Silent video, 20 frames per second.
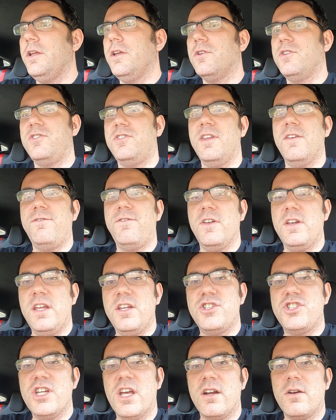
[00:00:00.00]
symphony
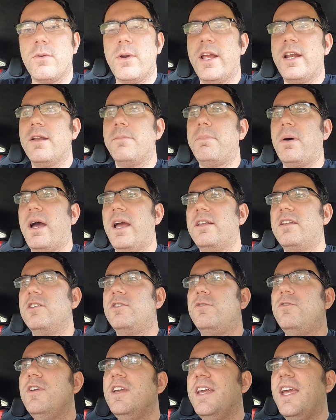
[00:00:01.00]
generated by
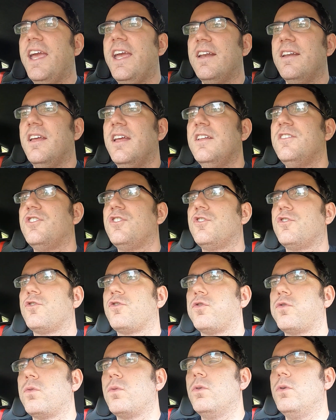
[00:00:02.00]
this V8. It's
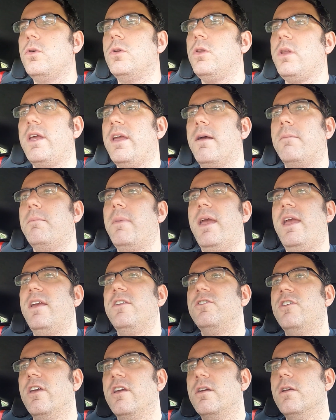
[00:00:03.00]
truly
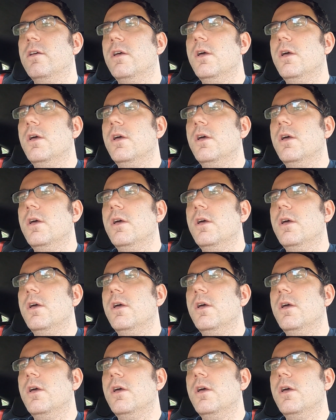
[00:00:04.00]
amazing.